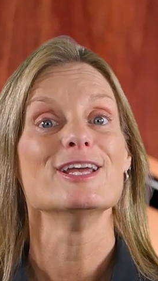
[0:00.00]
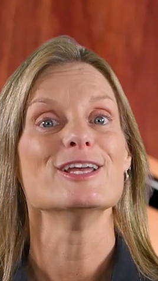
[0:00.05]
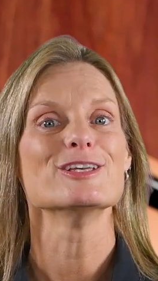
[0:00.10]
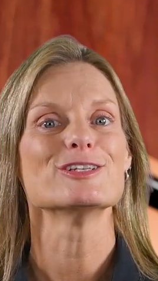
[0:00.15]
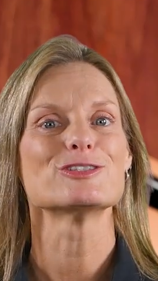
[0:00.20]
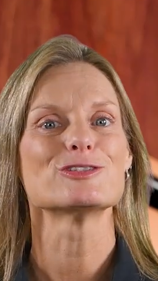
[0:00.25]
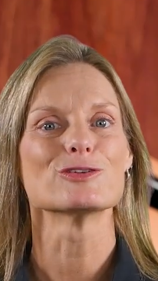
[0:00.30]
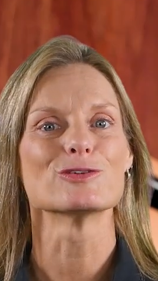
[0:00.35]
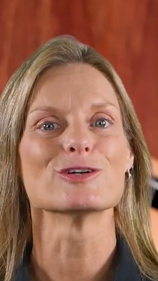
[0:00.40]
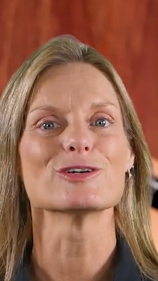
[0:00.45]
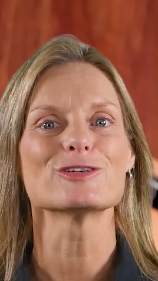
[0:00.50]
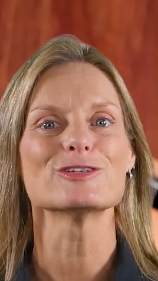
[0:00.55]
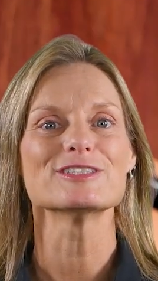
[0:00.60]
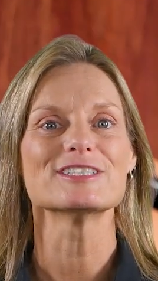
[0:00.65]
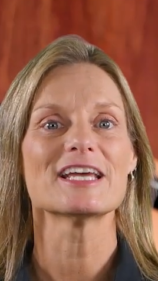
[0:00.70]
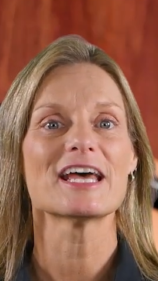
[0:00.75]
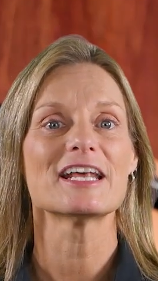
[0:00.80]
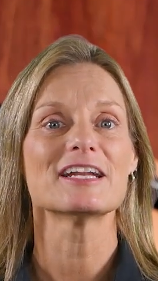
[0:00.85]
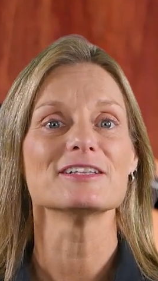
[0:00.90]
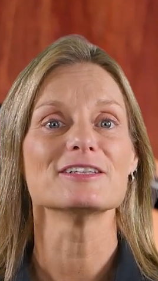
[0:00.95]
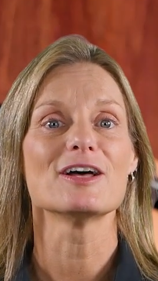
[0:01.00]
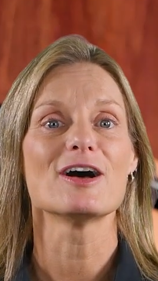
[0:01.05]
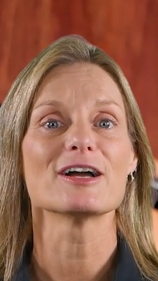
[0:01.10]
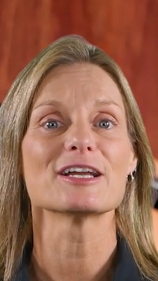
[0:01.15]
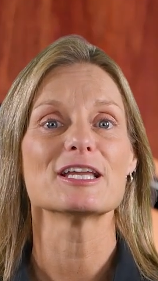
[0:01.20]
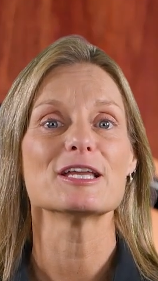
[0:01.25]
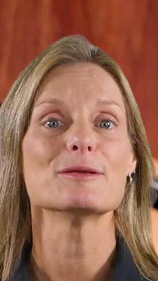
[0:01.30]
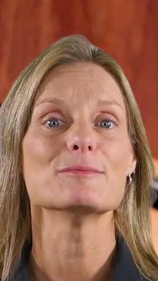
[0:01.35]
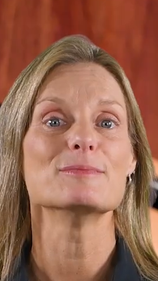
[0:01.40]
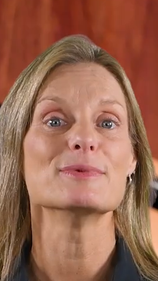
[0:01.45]
Historical data
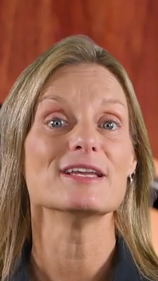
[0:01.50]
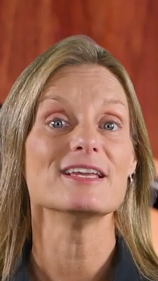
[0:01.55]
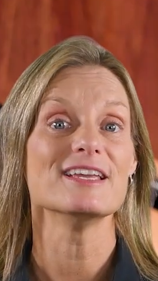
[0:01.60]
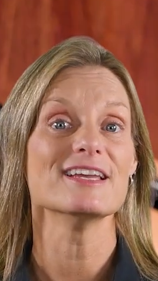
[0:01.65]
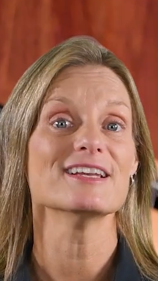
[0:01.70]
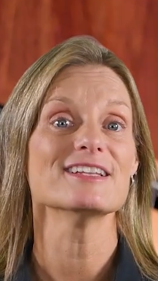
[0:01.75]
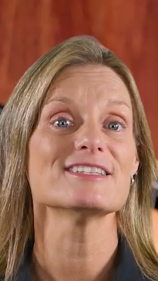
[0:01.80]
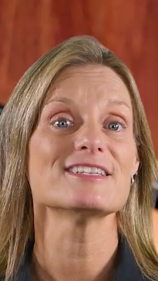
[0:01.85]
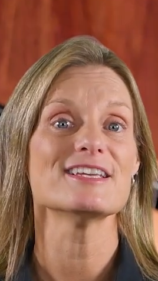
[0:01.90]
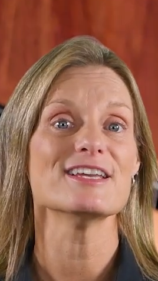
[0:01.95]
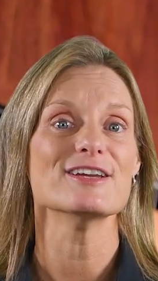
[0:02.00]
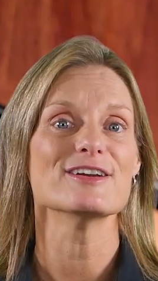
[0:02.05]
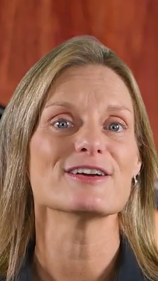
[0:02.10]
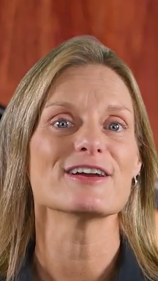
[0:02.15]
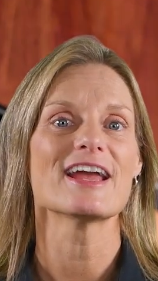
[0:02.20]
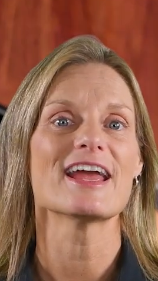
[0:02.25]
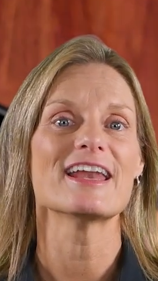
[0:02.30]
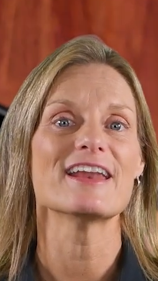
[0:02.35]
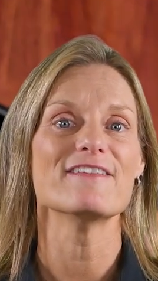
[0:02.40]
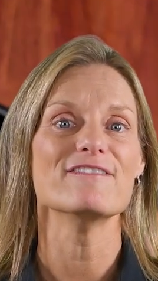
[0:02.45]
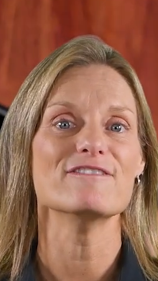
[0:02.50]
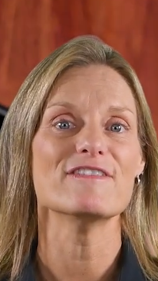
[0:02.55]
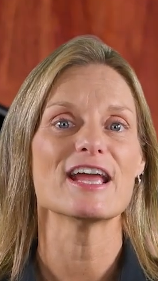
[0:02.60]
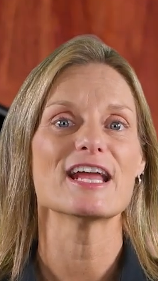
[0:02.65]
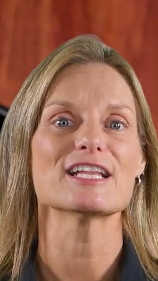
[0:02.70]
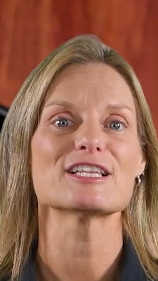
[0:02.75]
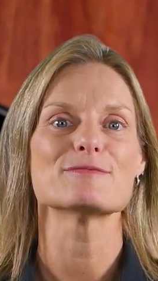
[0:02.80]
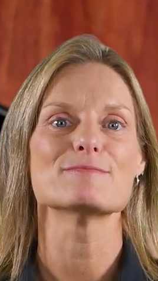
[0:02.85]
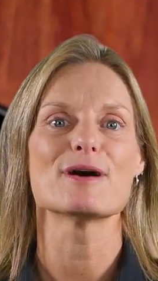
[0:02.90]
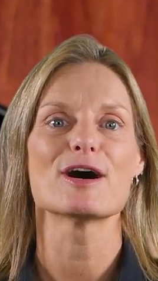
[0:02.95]
logging begins here and
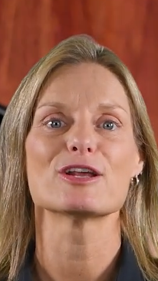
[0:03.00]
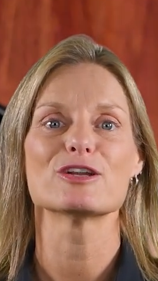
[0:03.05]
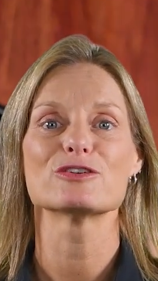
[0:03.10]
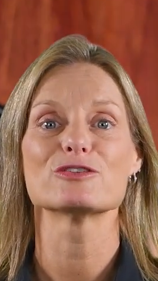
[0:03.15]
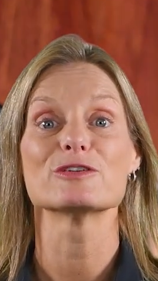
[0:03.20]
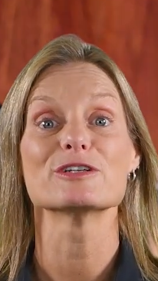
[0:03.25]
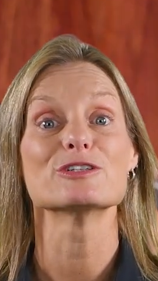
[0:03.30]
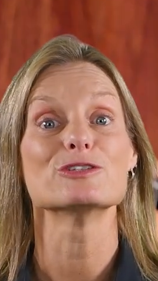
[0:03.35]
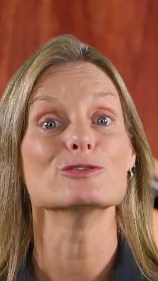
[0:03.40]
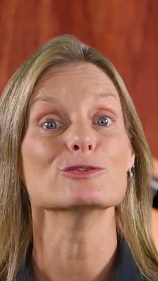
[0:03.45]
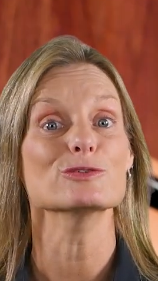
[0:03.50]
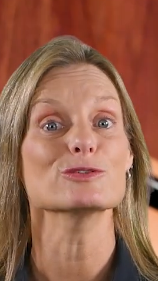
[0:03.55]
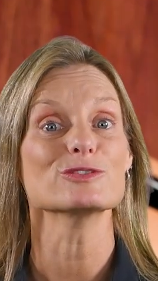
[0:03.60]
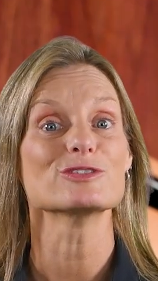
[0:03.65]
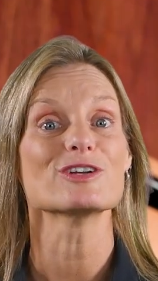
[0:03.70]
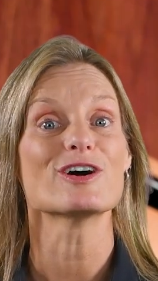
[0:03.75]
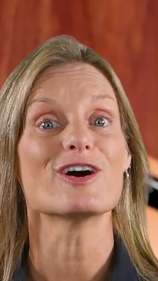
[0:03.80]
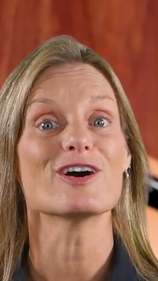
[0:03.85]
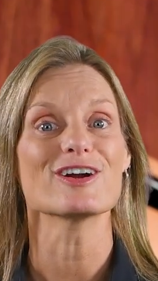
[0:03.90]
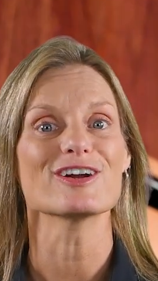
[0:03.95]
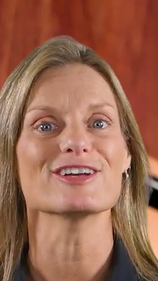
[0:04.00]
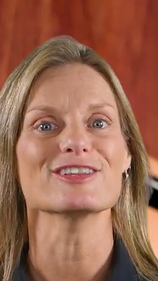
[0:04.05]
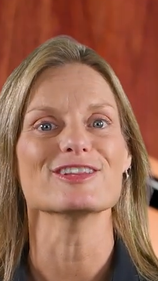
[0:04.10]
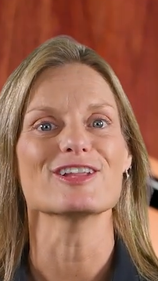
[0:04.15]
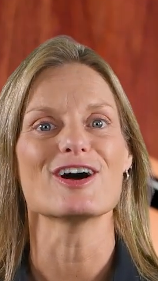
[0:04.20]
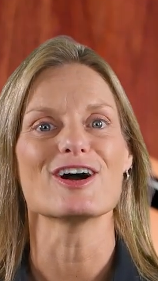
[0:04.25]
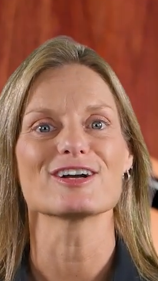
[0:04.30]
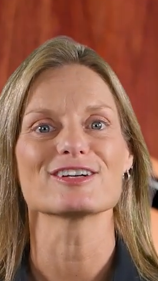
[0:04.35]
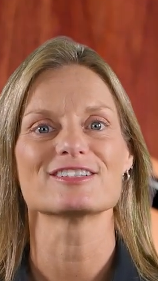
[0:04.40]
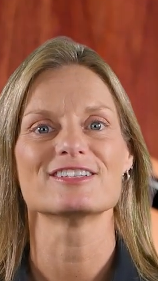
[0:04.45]
advanced monitoring tools are
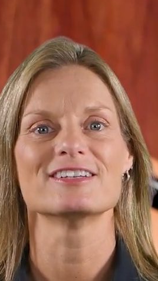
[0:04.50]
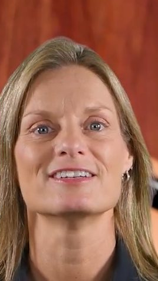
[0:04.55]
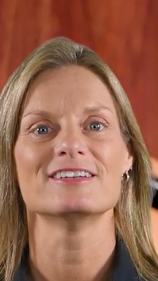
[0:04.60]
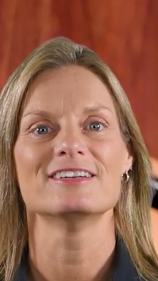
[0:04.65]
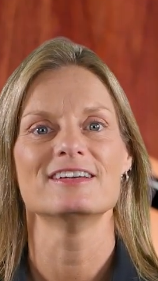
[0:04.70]
unlocked.